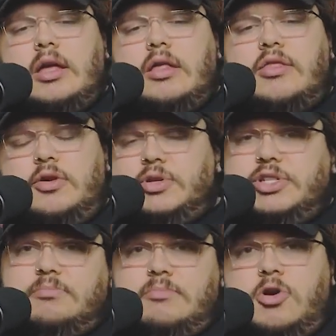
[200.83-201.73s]
there are
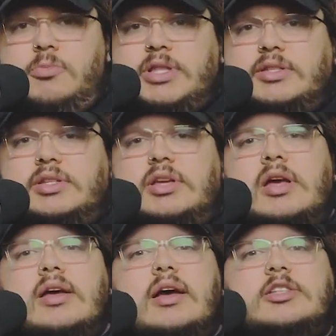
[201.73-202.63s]
some moments
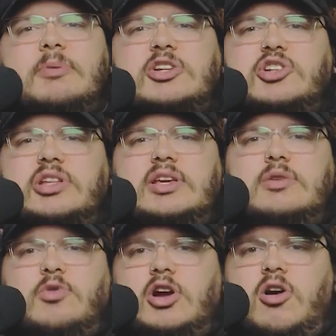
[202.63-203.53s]
especially
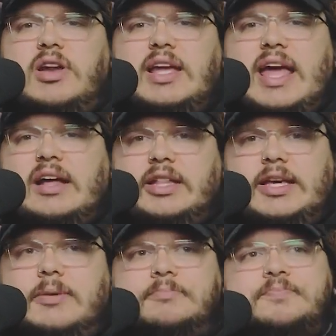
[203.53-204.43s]
regarding
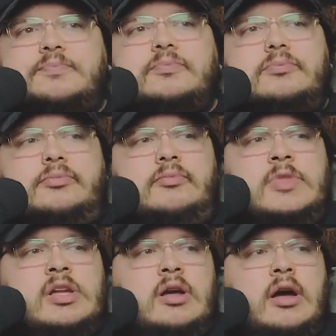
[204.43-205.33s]
ellie
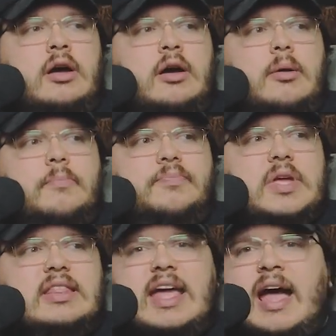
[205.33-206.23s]
um,
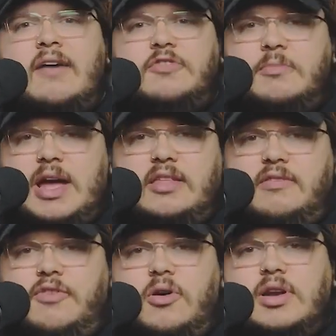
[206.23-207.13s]
in the aftermath
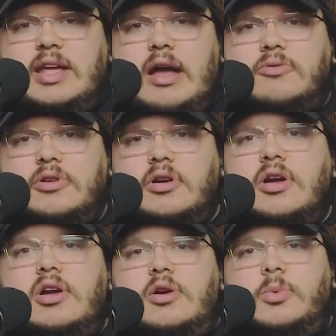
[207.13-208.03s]
of her encounter
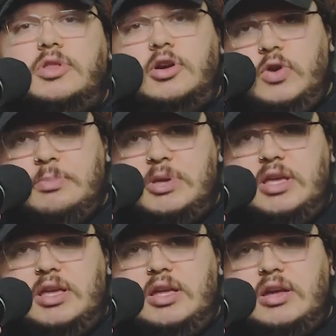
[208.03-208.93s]
with the
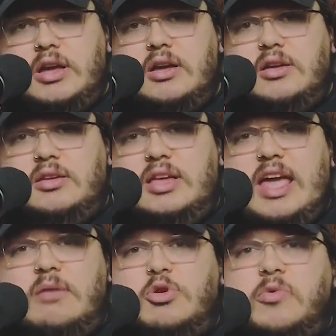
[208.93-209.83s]
creepy uh,
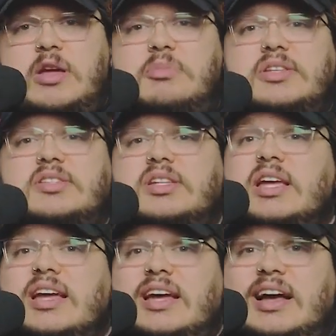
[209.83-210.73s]
cannibal rapist
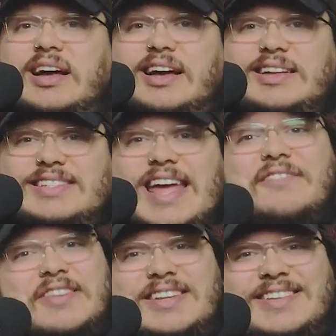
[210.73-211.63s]
uh,
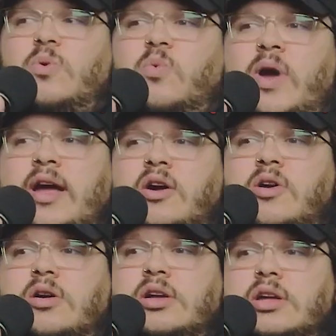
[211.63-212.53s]
david
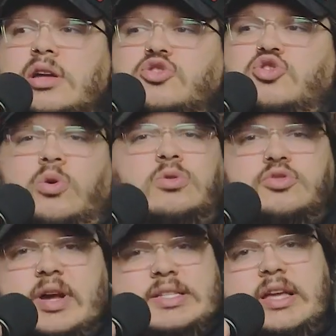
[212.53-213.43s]
where Joel
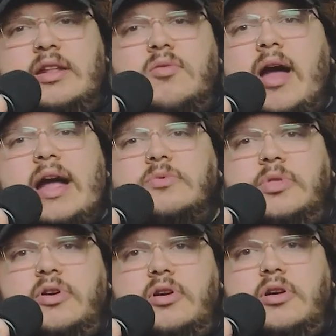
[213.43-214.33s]
tries to interact
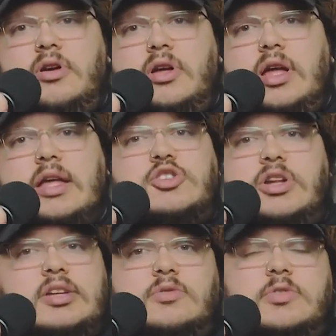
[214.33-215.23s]
with her and she
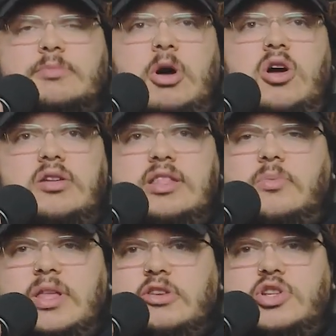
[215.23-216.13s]
doesn't respond in the
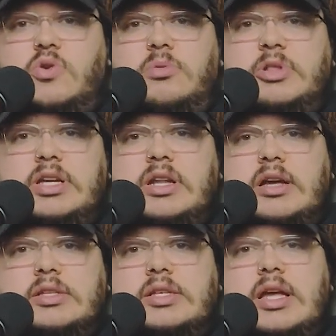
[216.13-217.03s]
way that she normally
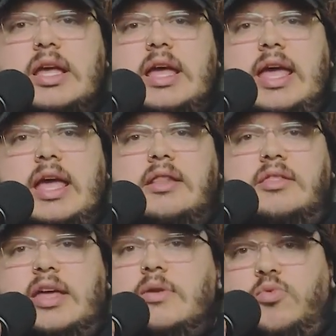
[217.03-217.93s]
does. And
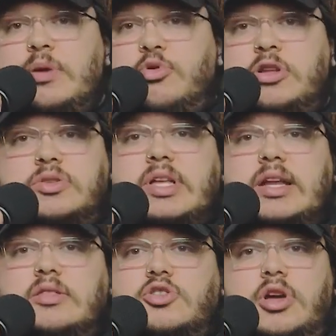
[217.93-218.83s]
they reproduce that
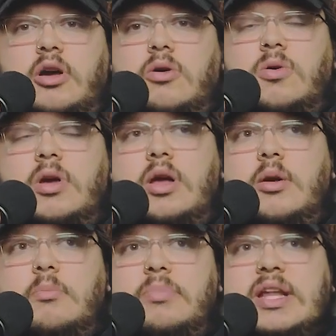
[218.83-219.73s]
in the show,
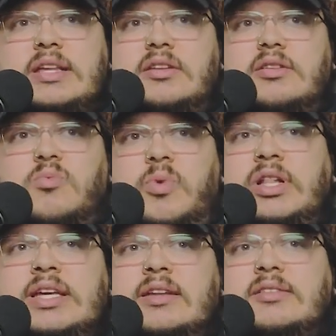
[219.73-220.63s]
but it
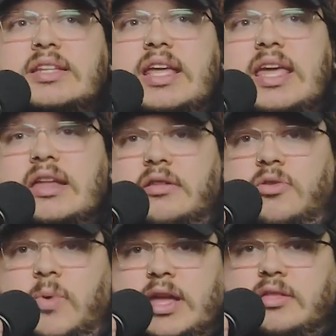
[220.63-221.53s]
really doesn't hit the
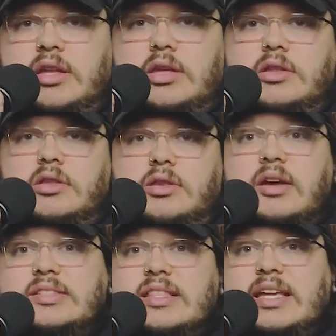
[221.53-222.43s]
way that it
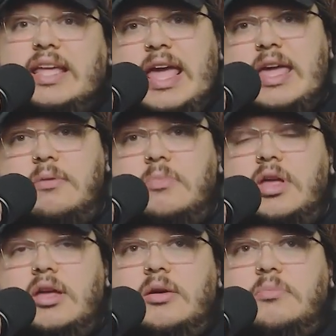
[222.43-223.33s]
does in the game
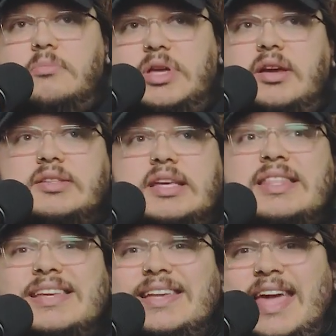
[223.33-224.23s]
because
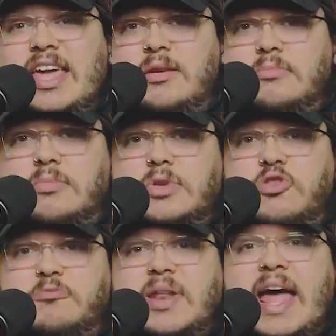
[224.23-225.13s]
in the game
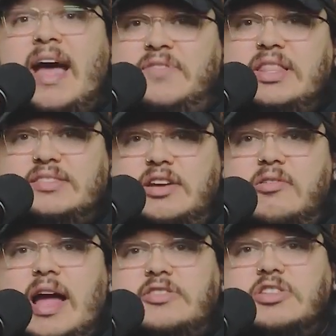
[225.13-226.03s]
you've been having these
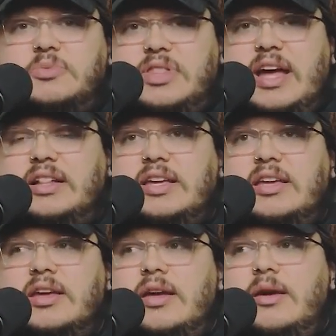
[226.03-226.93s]
interactions with
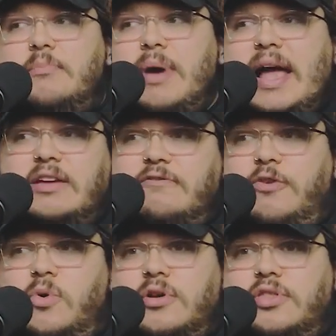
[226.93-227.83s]
Ellie back and
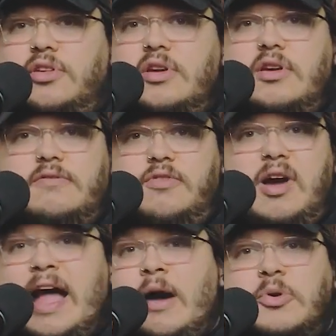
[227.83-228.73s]
forth for
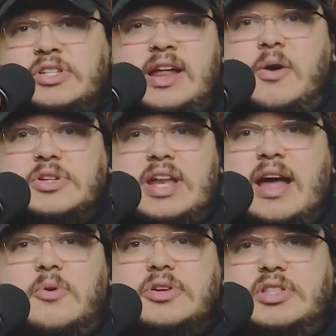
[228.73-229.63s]
hours and hours and
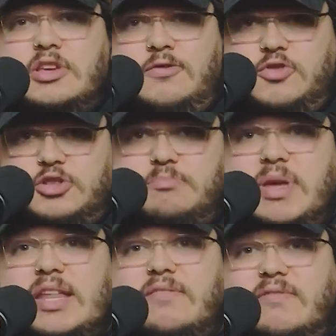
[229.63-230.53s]
hours that you've just
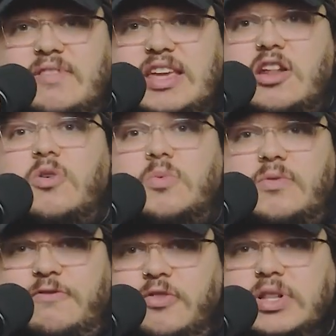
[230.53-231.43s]
been, you know,
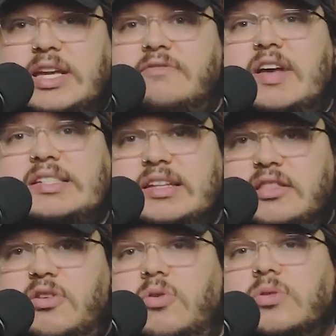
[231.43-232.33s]
fully invested
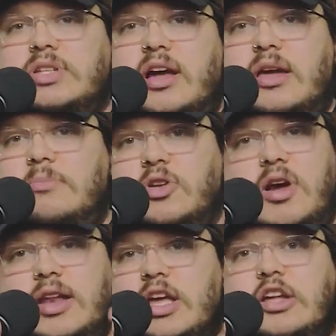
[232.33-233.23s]
in the whole time. You're
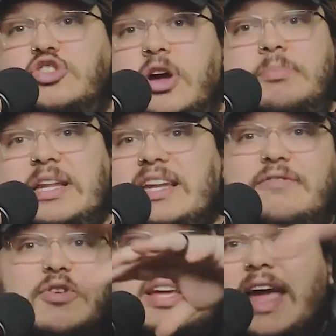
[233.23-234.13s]
not jumping to
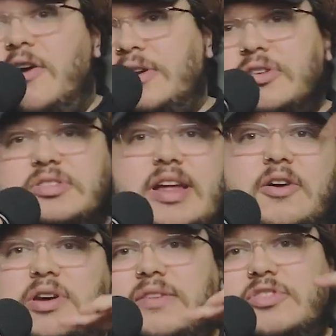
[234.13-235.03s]
different characters'
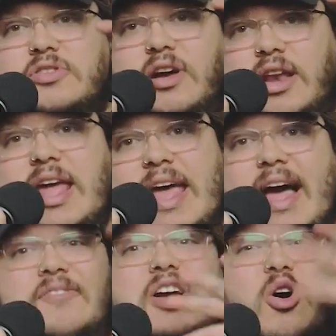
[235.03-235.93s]
narratives. You're not
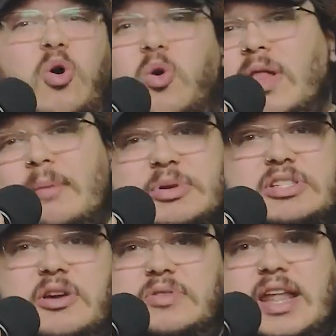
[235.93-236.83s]
having a whole
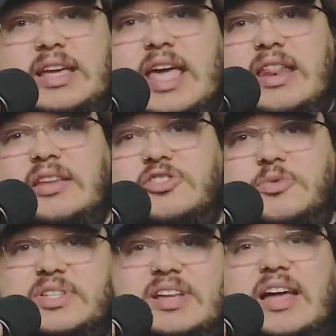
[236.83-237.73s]
episode dedicated to
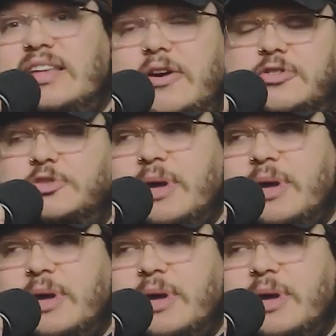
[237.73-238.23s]
a side character's